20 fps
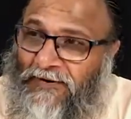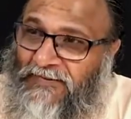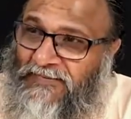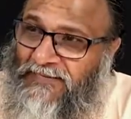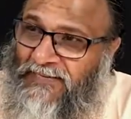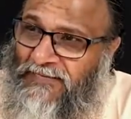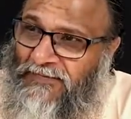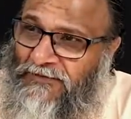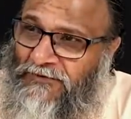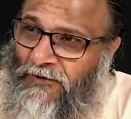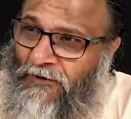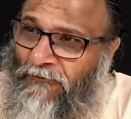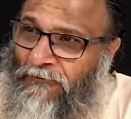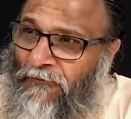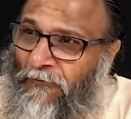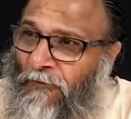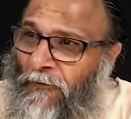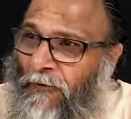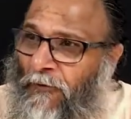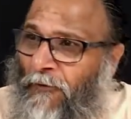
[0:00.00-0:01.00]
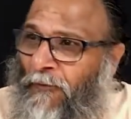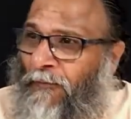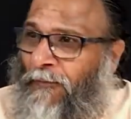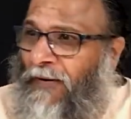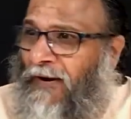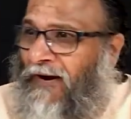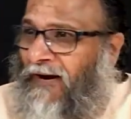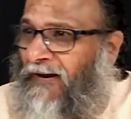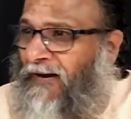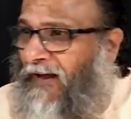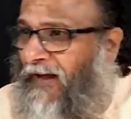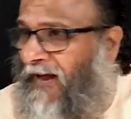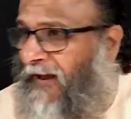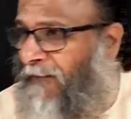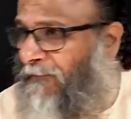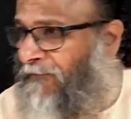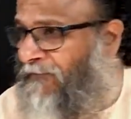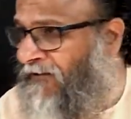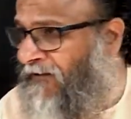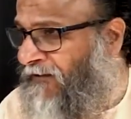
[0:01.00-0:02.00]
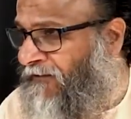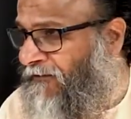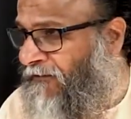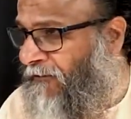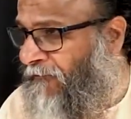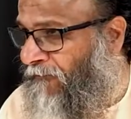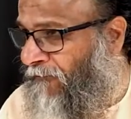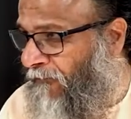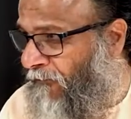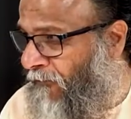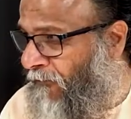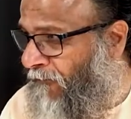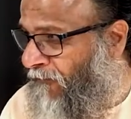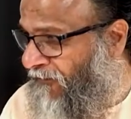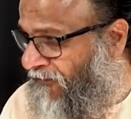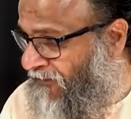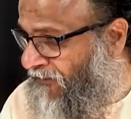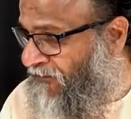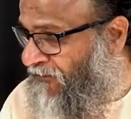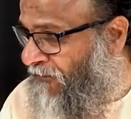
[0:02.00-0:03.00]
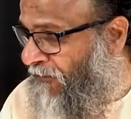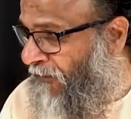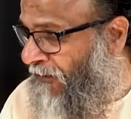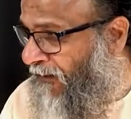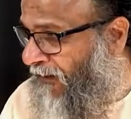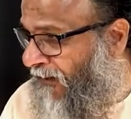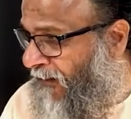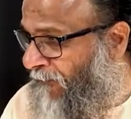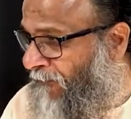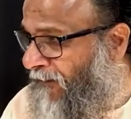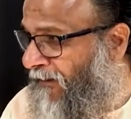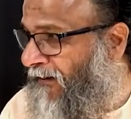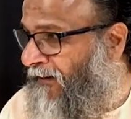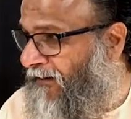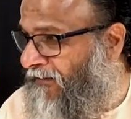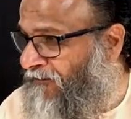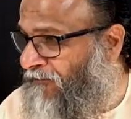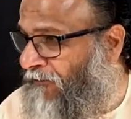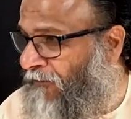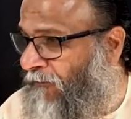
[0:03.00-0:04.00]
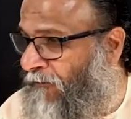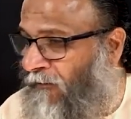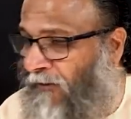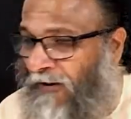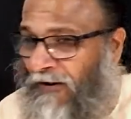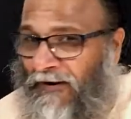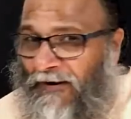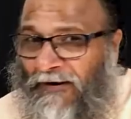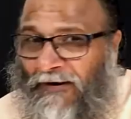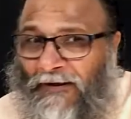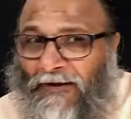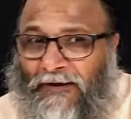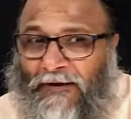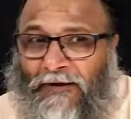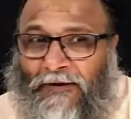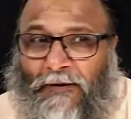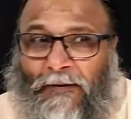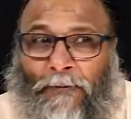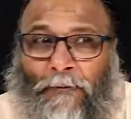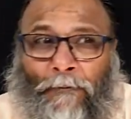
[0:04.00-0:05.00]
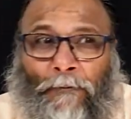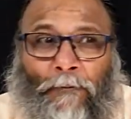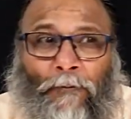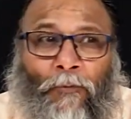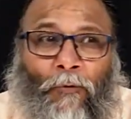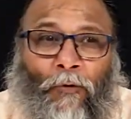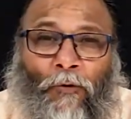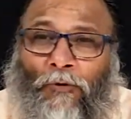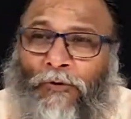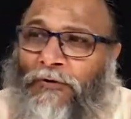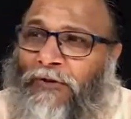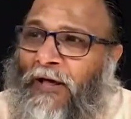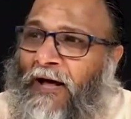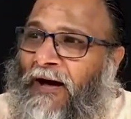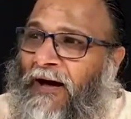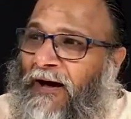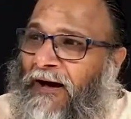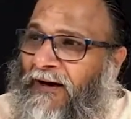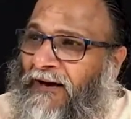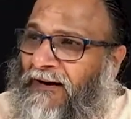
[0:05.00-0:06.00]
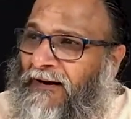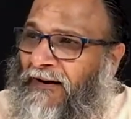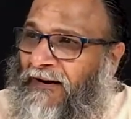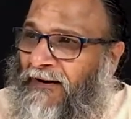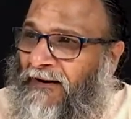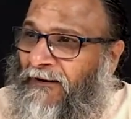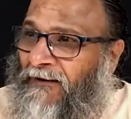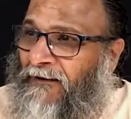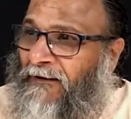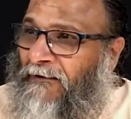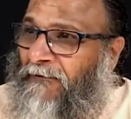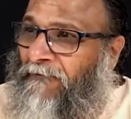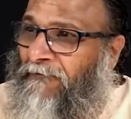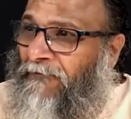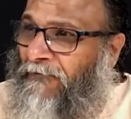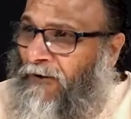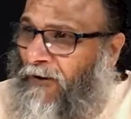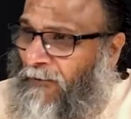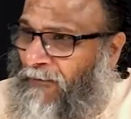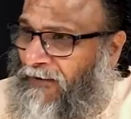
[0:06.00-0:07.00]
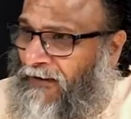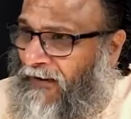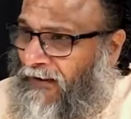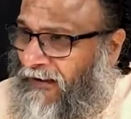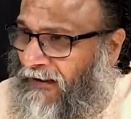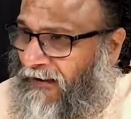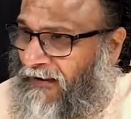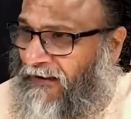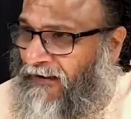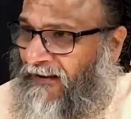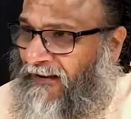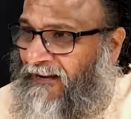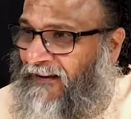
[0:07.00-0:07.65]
presence of Om and absence of Om, which is called emptiness or void, both are phenomena.